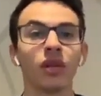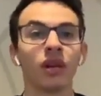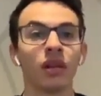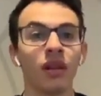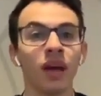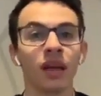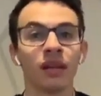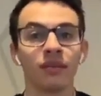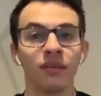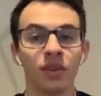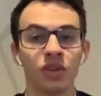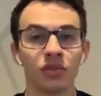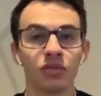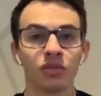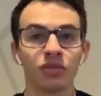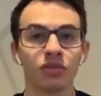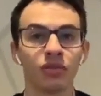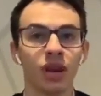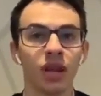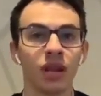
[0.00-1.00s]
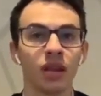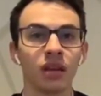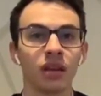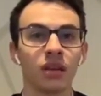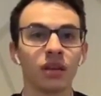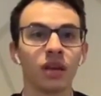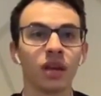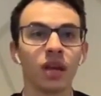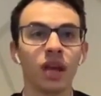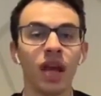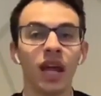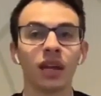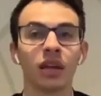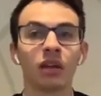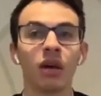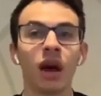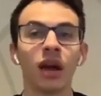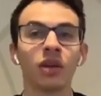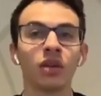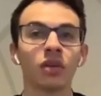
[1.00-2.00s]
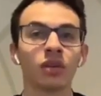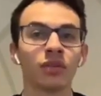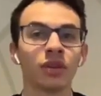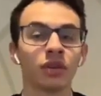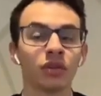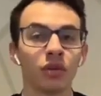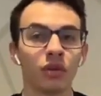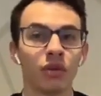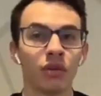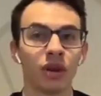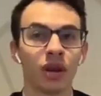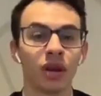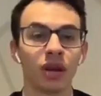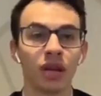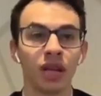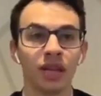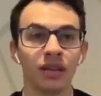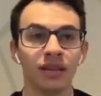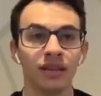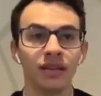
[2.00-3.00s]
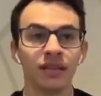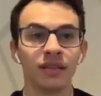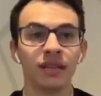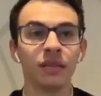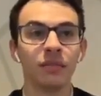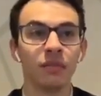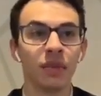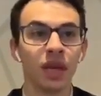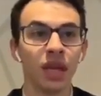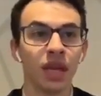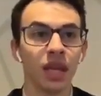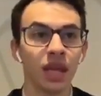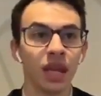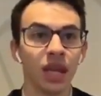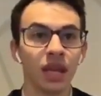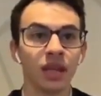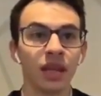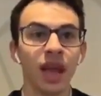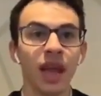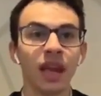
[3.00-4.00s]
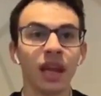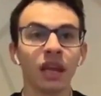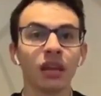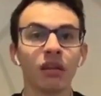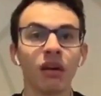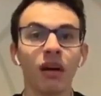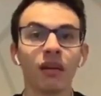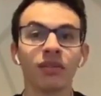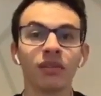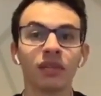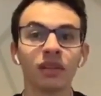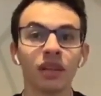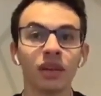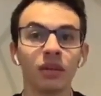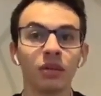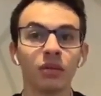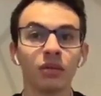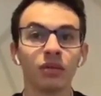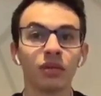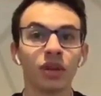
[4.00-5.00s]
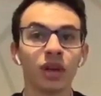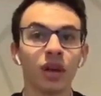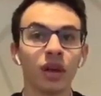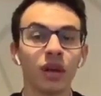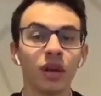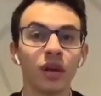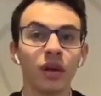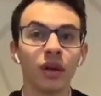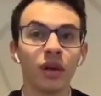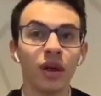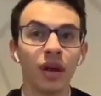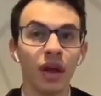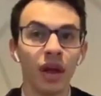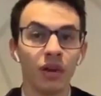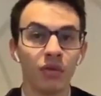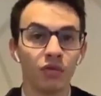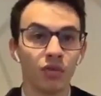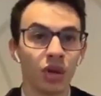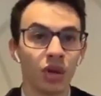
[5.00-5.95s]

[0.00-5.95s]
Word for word: like Vision Australia and Guide Dogs Victoria assisted me in gaining life skills and